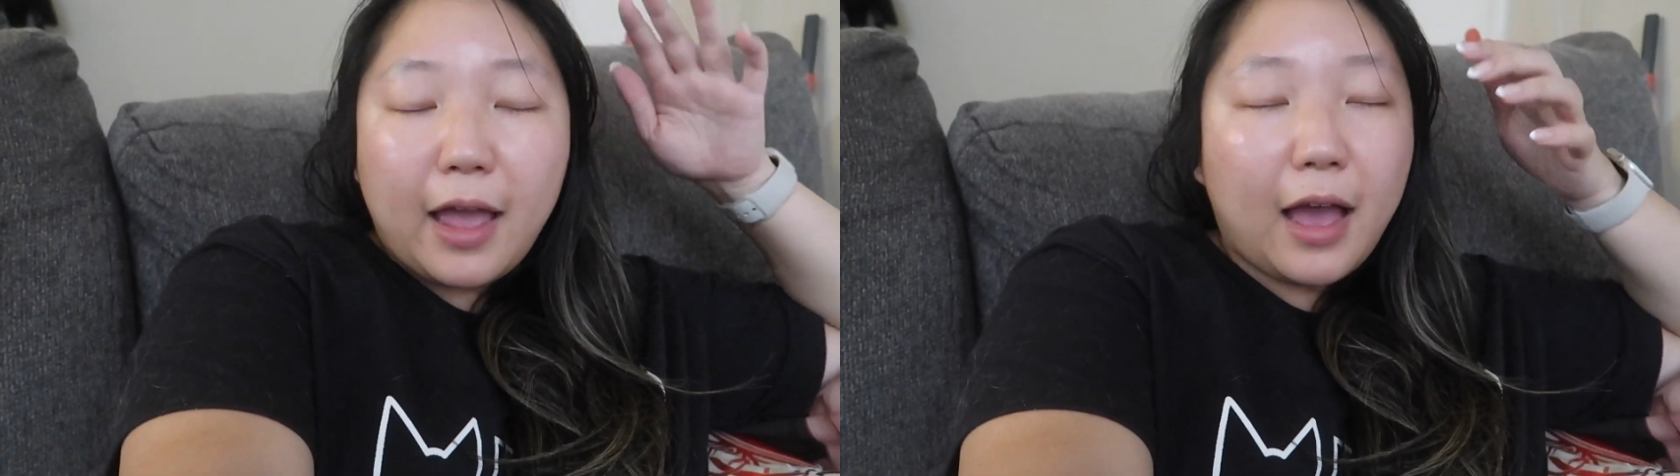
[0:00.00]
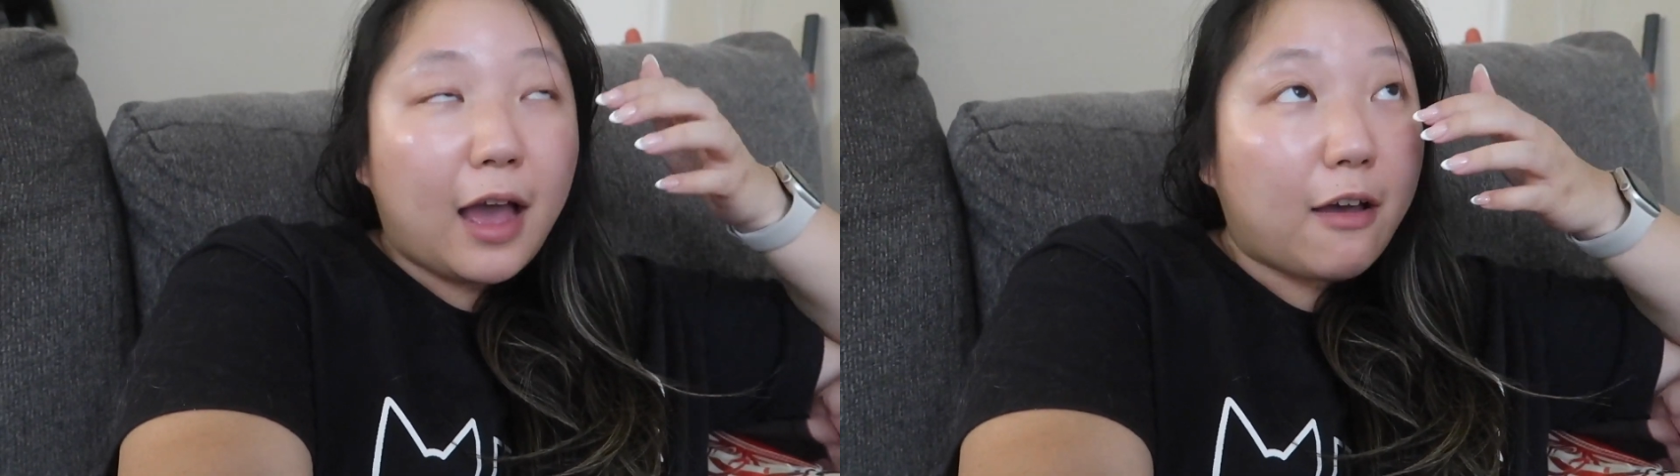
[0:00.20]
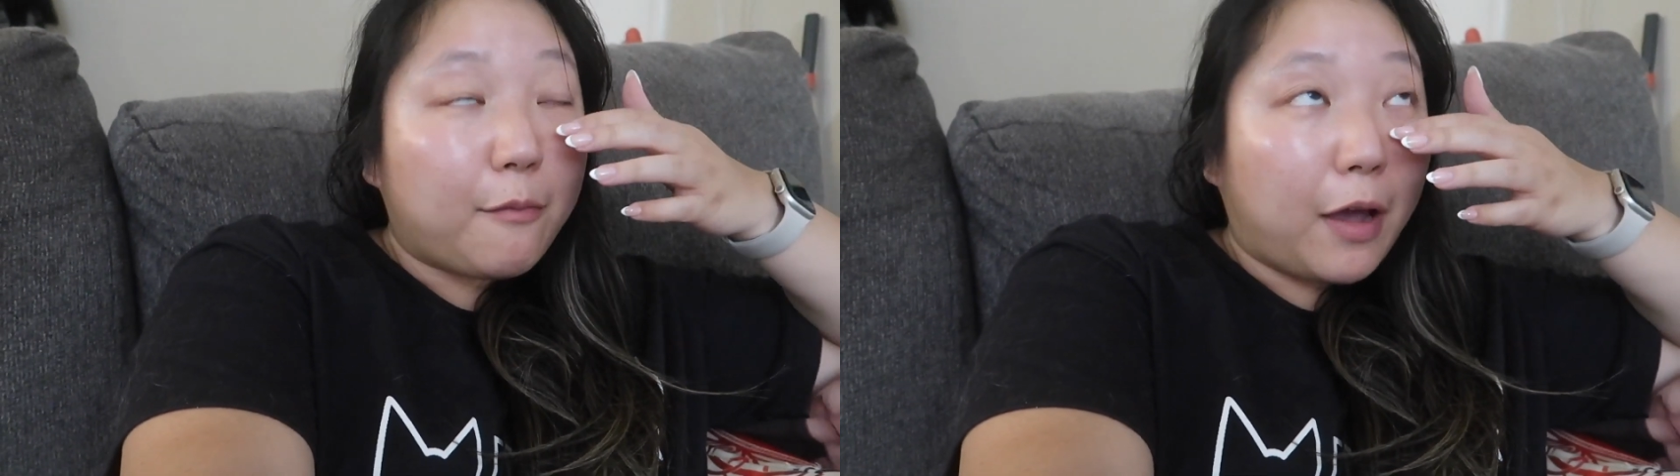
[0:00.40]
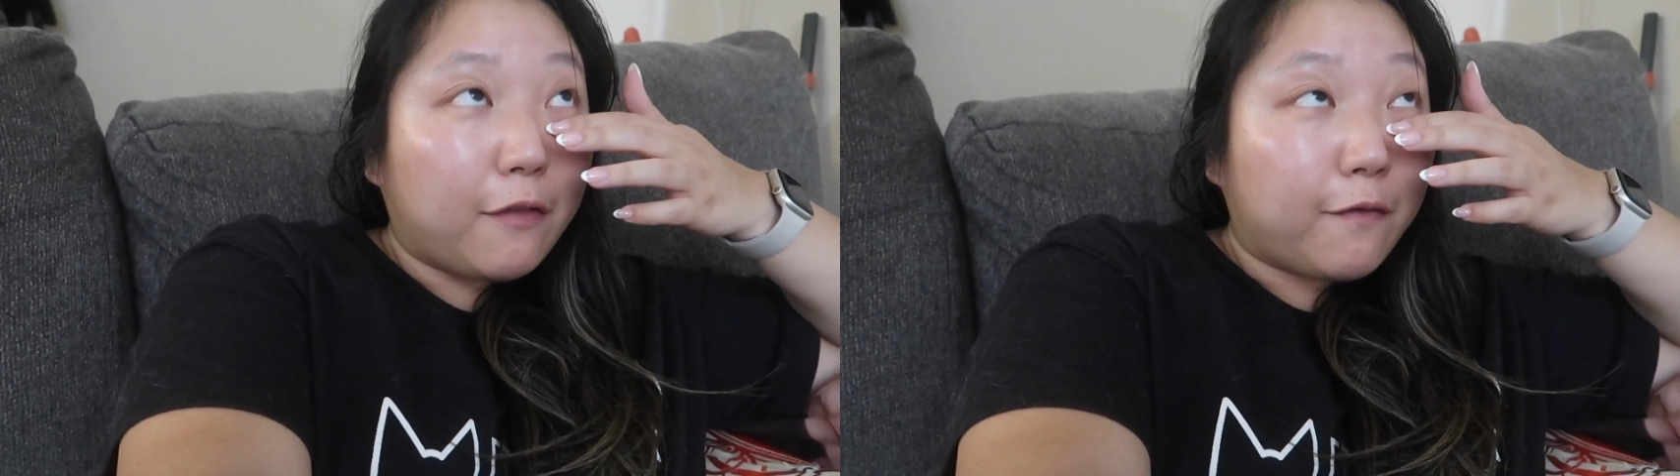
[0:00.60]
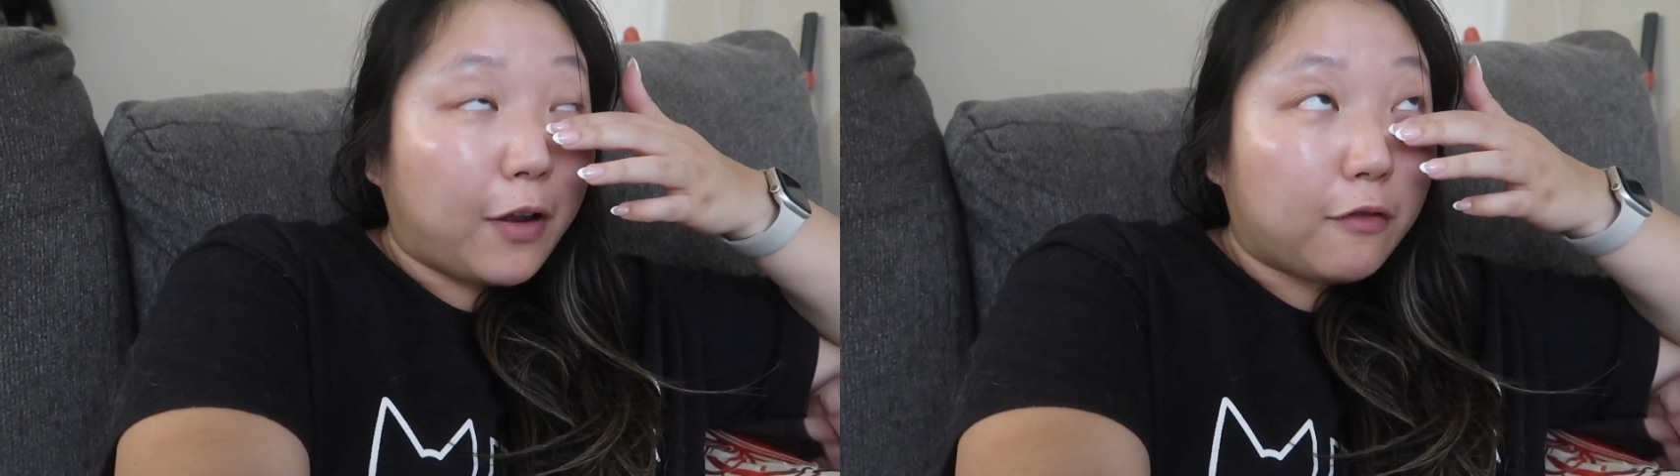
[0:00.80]
have my
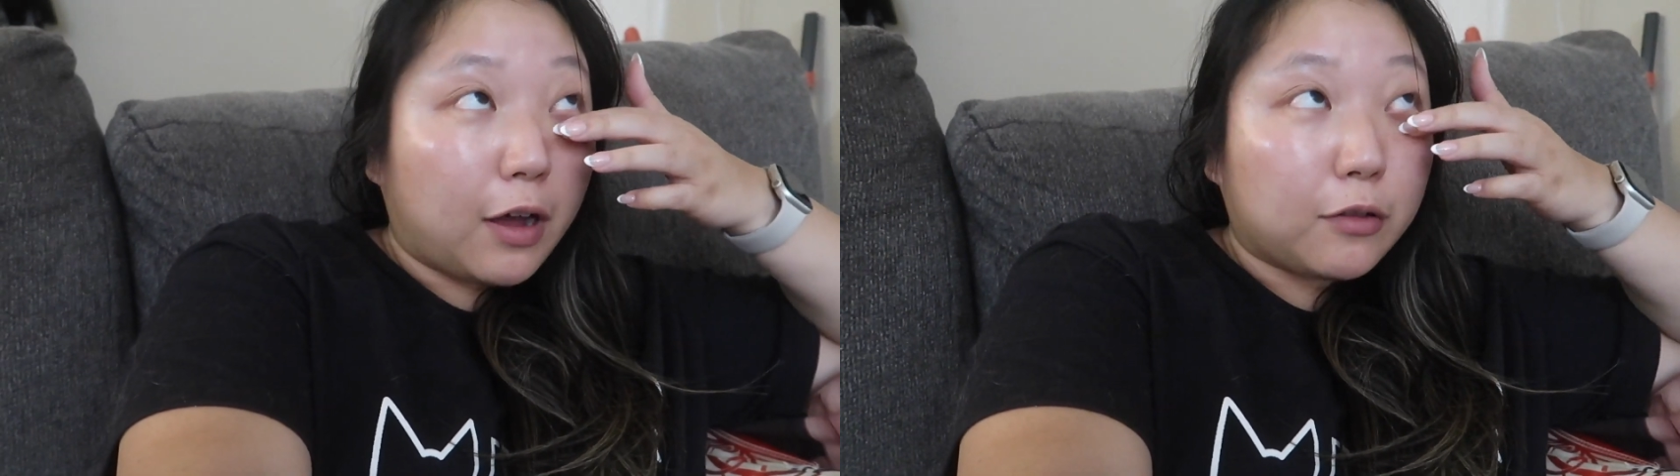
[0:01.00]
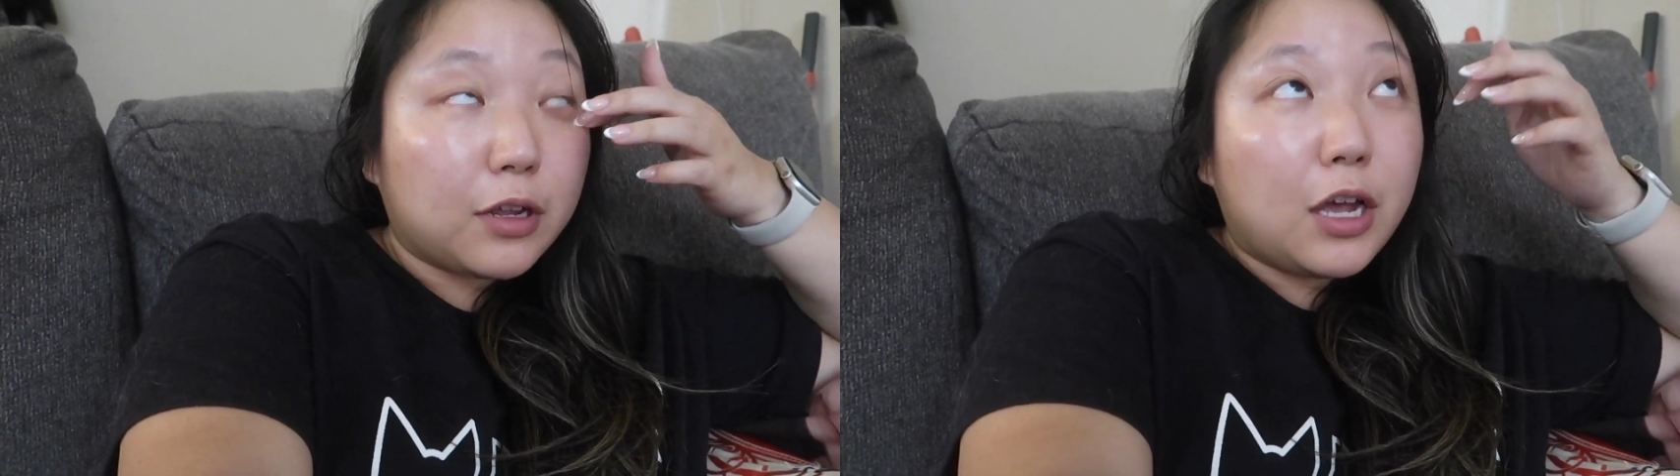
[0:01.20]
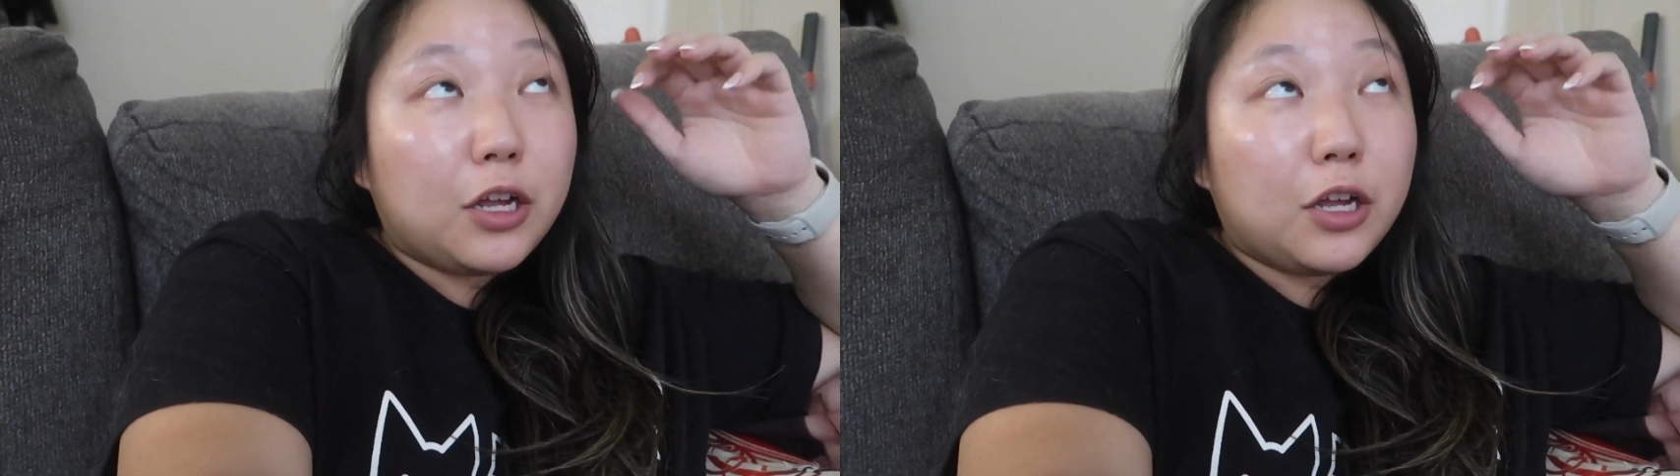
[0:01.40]
final round